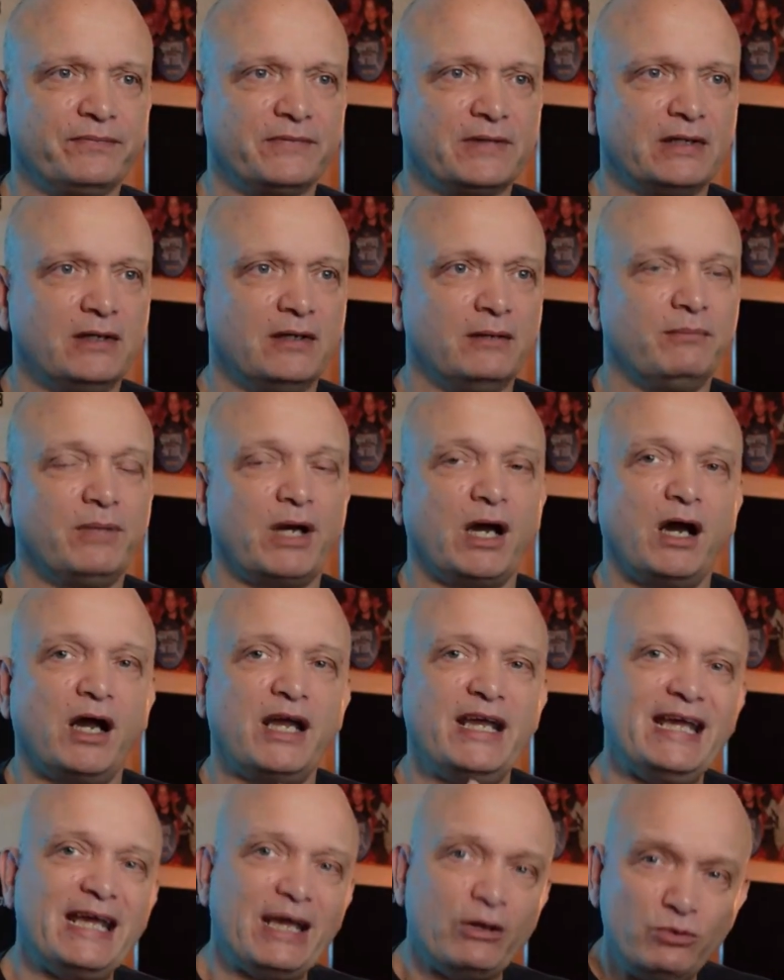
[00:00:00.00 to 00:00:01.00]
But
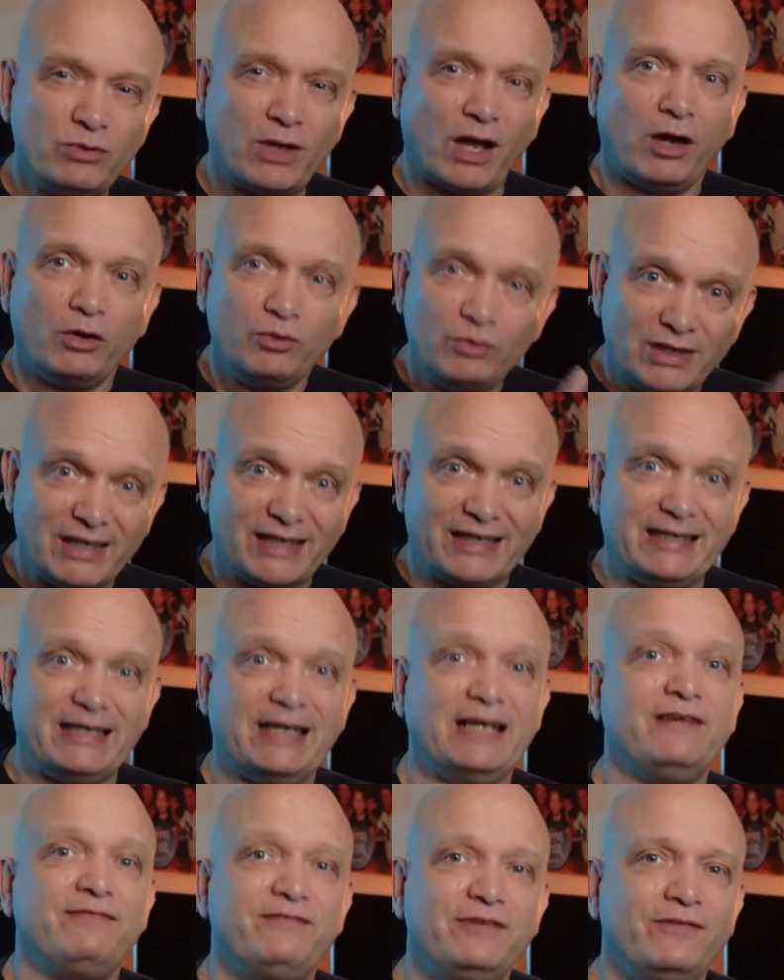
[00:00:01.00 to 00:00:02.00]
only
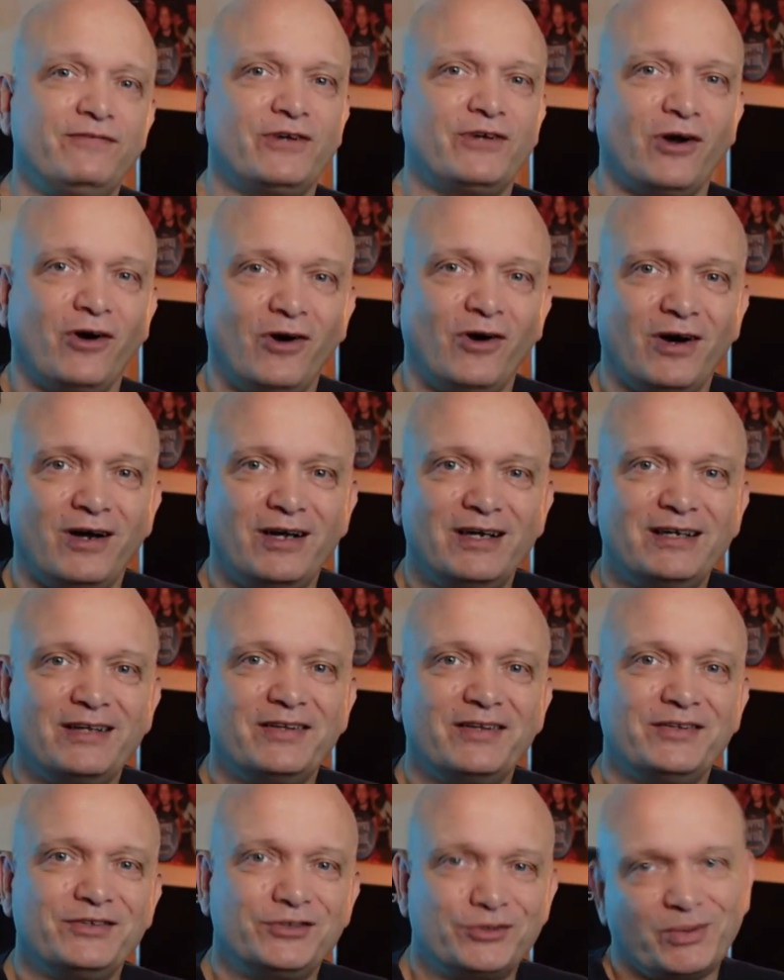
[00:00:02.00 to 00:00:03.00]
if you've got
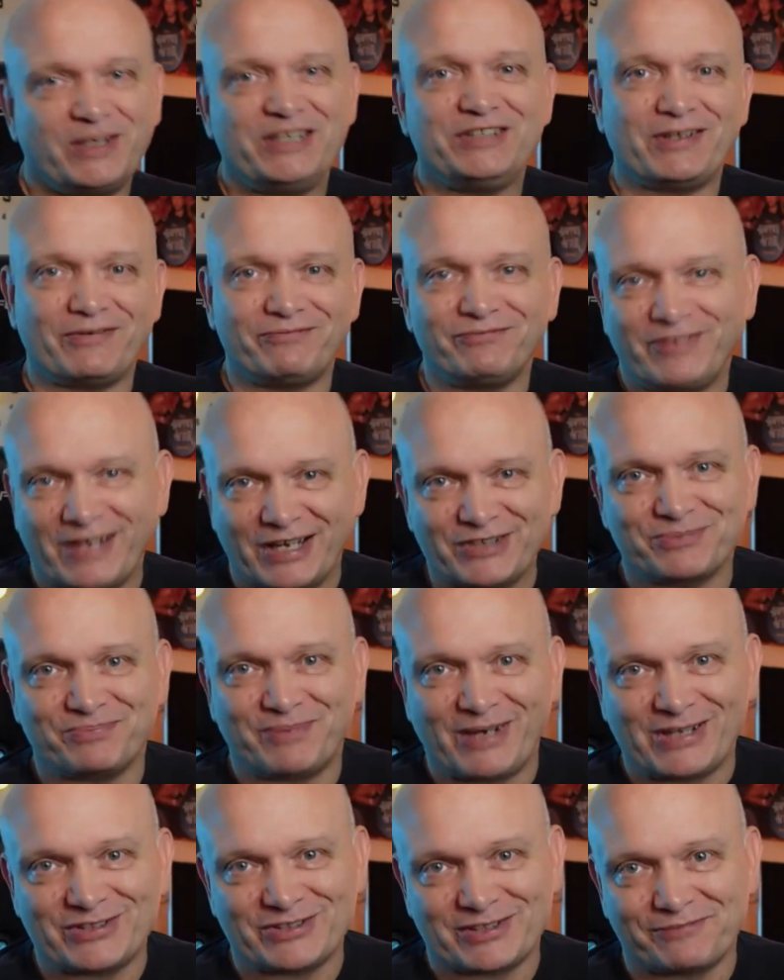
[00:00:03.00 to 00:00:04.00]

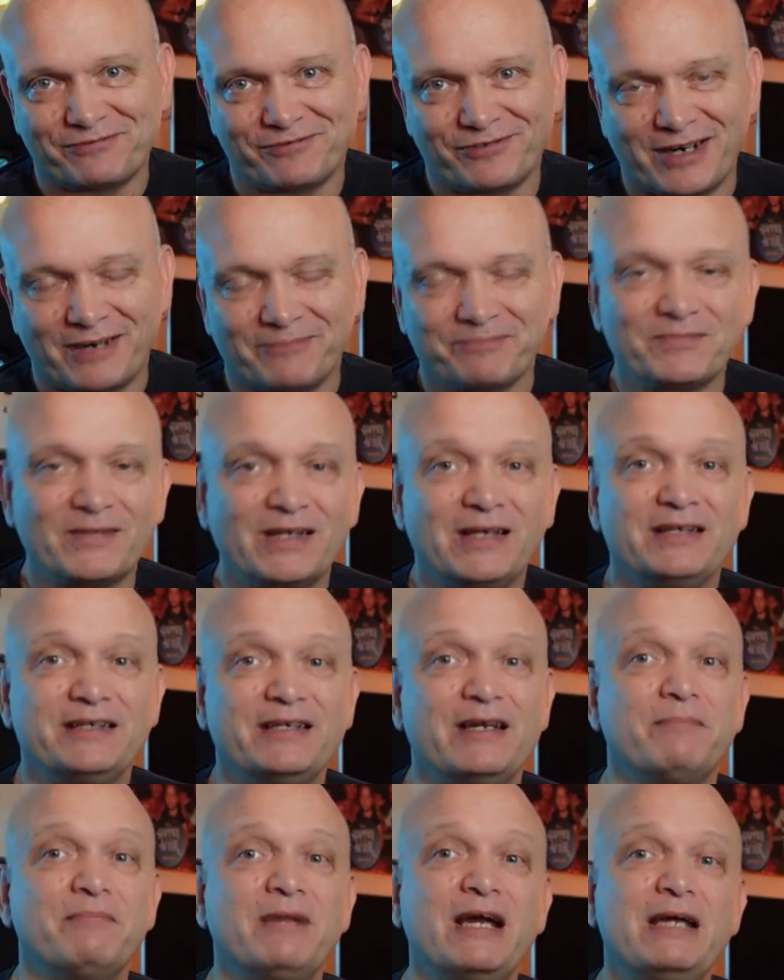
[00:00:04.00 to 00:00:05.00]
£27,000 up front. Now,
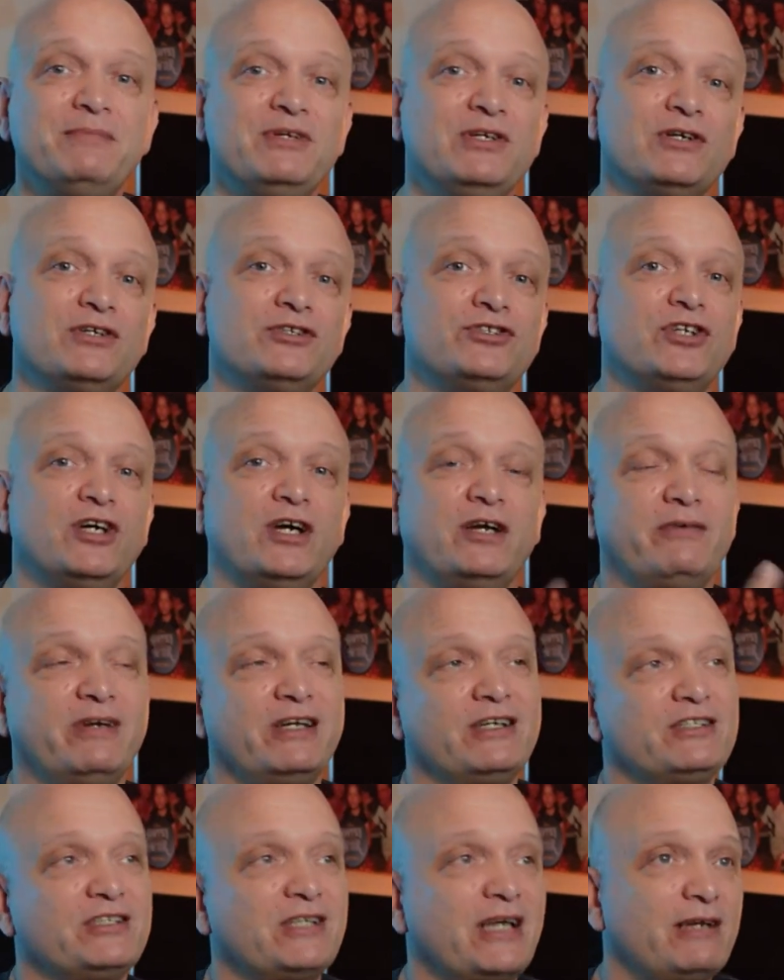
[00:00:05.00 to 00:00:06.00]
maybe you could turn around and
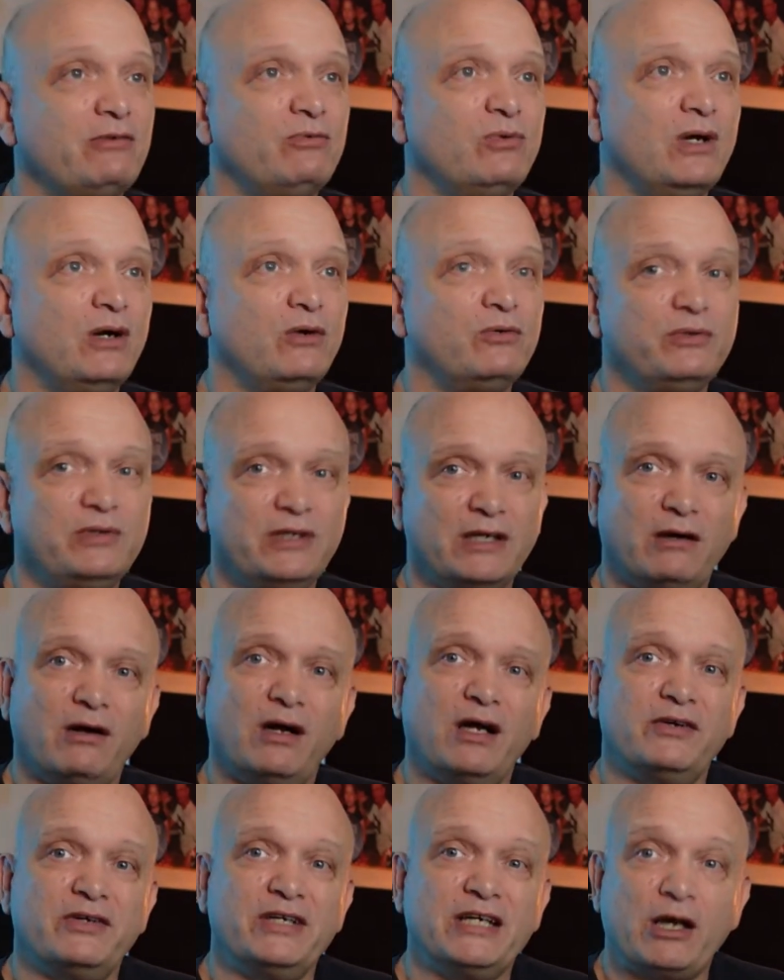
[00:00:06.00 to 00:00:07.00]
say, well, I
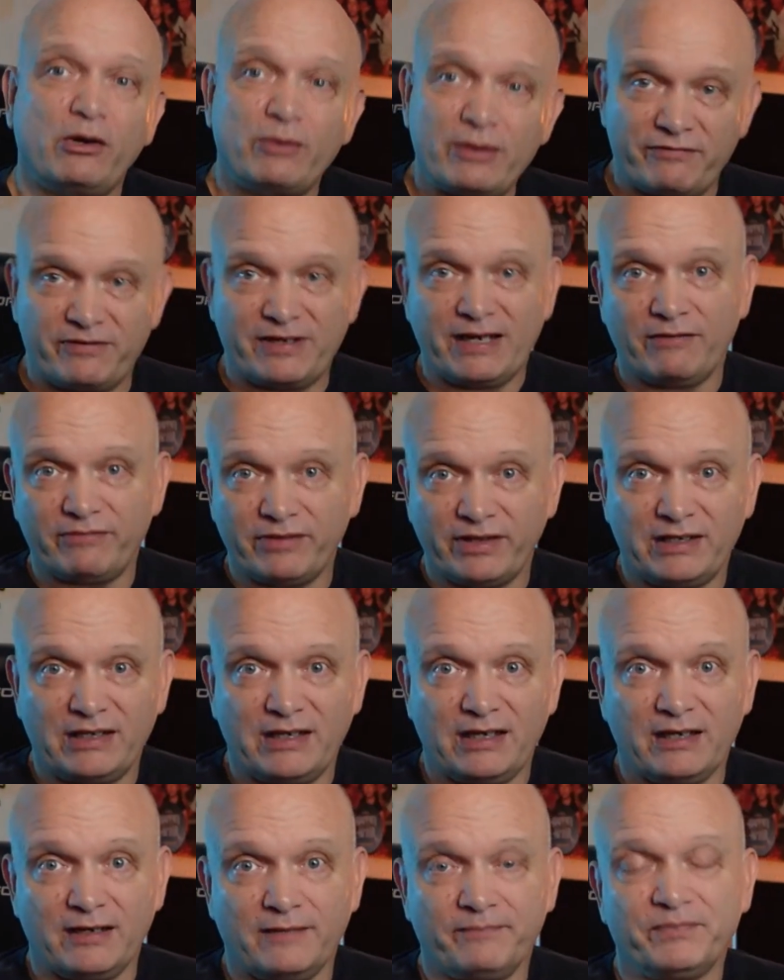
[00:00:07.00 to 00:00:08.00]
only go every other
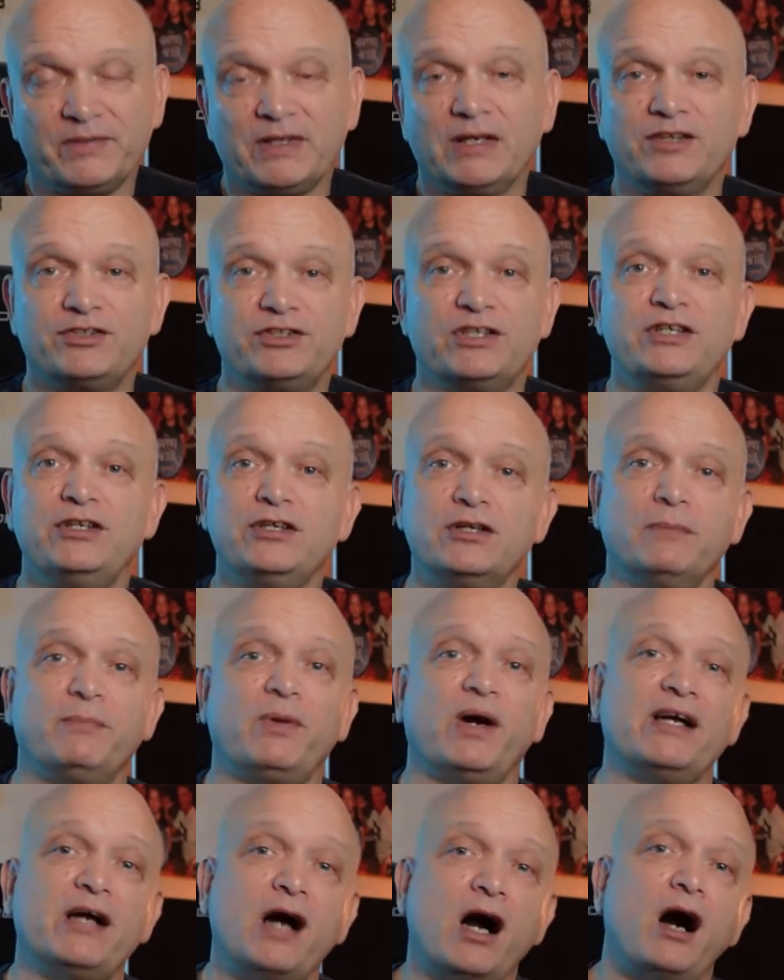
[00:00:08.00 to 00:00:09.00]
year. So then you could buy
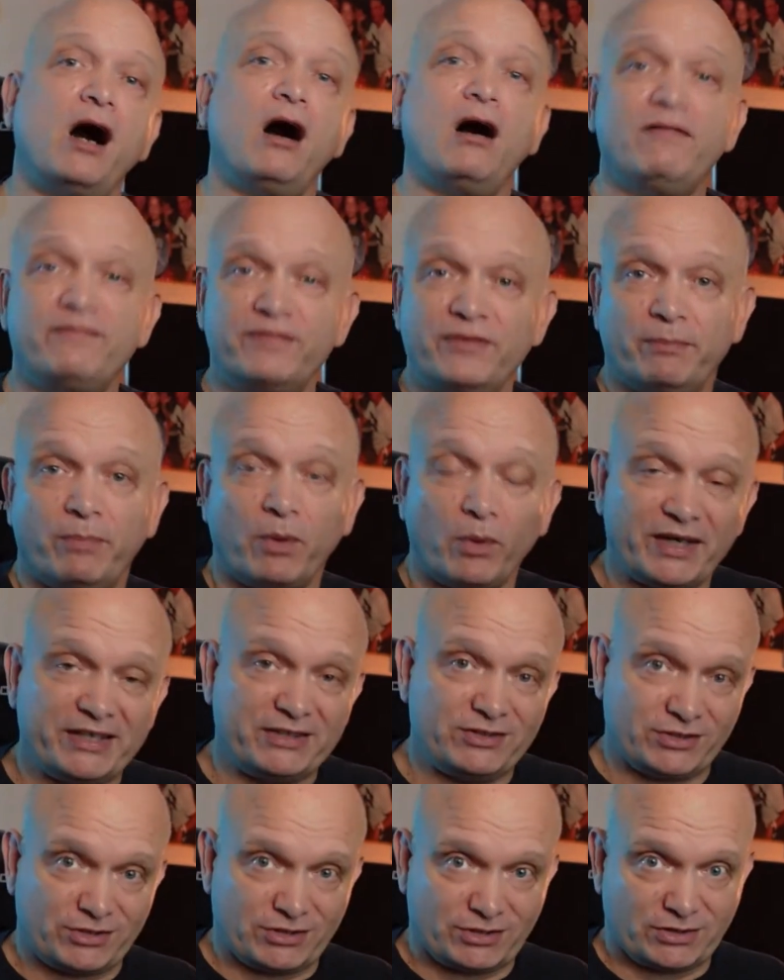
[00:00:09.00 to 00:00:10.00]
half the
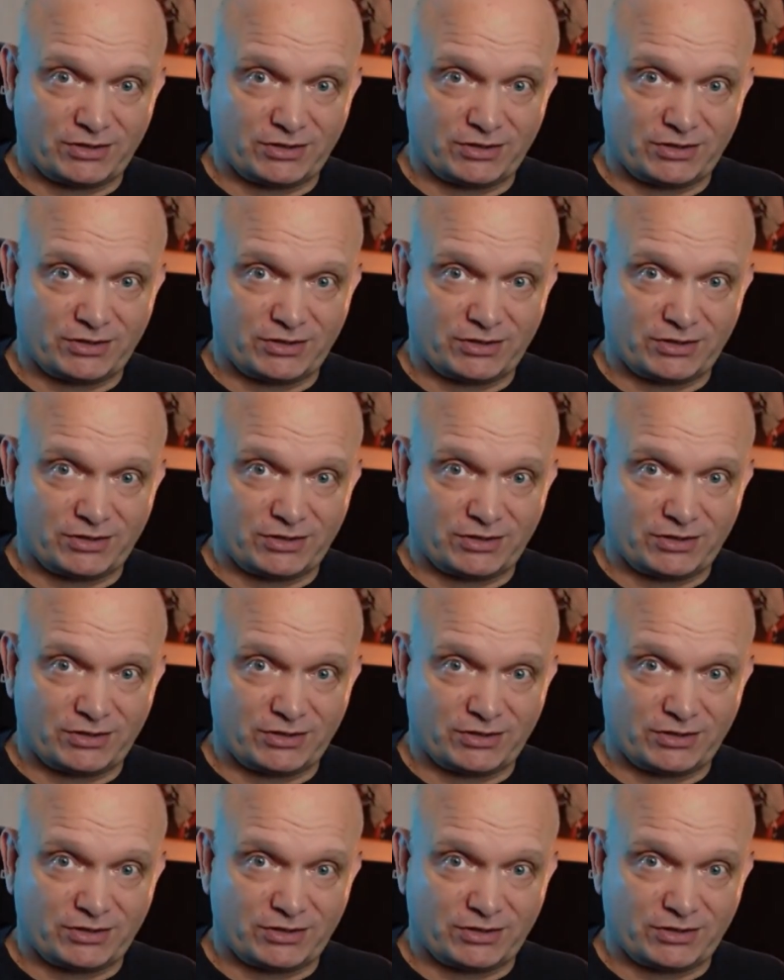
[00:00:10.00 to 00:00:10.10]
points